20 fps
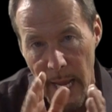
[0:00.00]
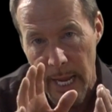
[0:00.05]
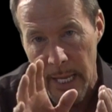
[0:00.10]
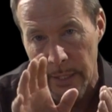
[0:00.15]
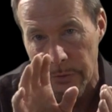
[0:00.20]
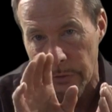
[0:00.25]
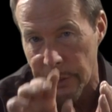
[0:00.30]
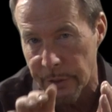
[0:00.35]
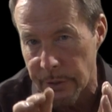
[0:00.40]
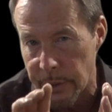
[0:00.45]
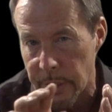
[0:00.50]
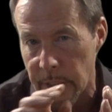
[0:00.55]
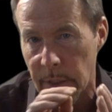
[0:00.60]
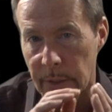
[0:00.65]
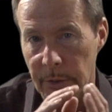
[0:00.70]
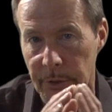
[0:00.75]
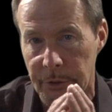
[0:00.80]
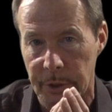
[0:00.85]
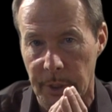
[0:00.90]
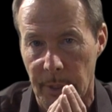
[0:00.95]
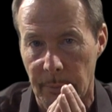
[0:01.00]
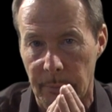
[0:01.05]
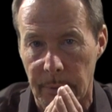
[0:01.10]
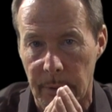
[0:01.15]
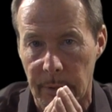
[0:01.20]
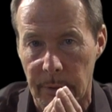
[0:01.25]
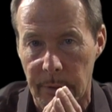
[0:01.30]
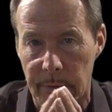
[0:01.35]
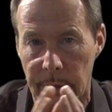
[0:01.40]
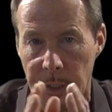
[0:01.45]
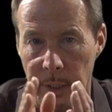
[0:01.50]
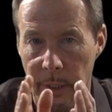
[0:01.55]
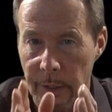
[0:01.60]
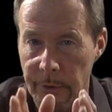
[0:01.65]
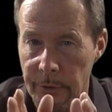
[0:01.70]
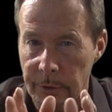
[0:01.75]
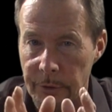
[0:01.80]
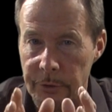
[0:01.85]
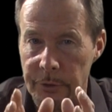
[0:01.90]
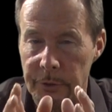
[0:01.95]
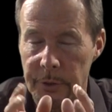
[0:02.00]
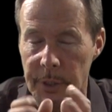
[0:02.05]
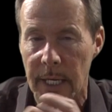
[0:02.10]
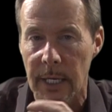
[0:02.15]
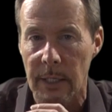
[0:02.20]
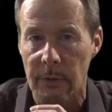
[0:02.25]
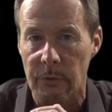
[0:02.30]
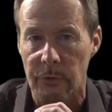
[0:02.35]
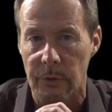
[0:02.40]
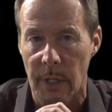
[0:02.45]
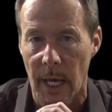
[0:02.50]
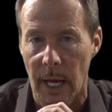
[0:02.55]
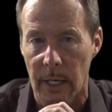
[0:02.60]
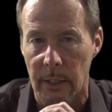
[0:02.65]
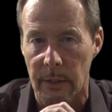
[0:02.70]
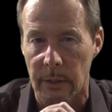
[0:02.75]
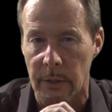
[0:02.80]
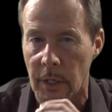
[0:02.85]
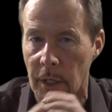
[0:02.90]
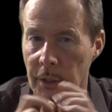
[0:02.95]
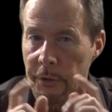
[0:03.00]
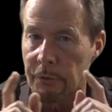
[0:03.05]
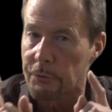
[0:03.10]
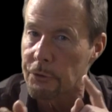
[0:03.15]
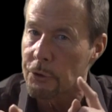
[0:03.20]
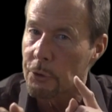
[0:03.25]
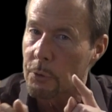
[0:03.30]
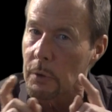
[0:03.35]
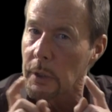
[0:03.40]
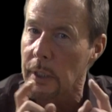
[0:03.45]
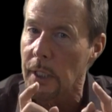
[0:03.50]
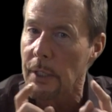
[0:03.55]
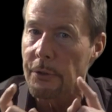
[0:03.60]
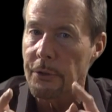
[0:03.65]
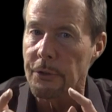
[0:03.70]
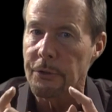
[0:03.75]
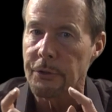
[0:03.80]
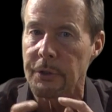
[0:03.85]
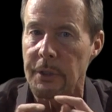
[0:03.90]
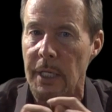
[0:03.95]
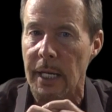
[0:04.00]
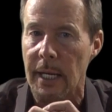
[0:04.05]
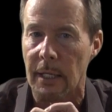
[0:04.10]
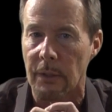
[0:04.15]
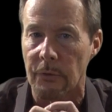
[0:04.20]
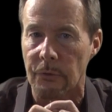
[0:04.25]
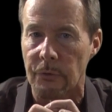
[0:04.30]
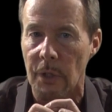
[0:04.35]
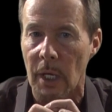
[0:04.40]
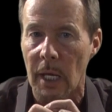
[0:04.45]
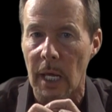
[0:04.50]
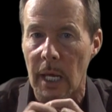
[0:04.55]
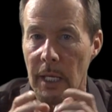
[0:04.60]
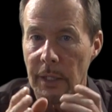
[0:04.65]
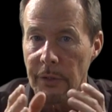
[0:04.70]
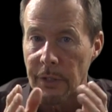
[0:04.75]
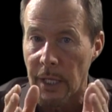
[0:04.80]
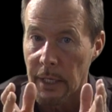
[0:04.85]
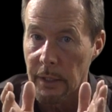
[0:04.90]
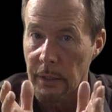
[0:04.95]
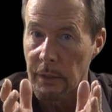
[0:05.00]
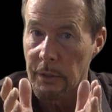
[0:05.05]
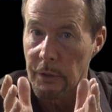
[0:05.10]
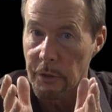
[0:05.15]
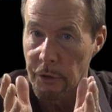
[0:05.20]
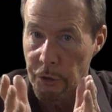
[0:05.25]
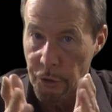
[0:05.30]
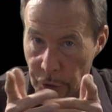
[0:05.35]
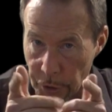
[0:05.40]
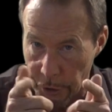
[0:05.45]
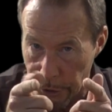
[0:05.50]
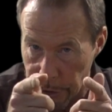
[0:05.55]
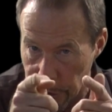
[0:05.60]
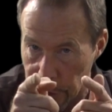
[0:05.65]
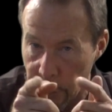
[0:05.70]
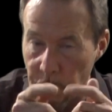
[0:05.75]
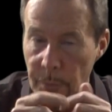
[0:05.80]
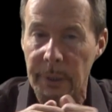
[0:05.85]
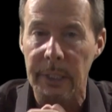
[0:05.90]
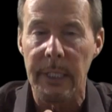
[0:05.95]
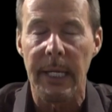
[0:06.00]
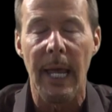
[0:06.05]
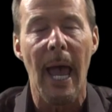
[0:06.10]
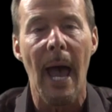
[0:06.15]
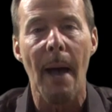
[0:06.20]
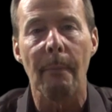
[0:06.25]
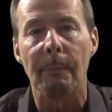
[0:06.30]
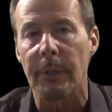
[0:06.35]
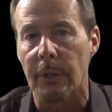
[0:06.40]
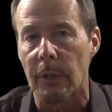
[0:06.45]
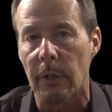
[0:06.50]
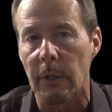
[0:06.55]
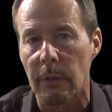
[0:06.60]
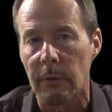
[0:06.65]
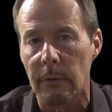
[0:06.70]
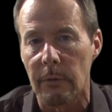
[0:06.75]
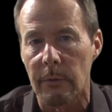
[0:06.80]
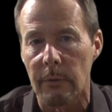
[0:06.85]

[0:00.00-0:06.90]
And the dealership that understands that and truly understands that your human capital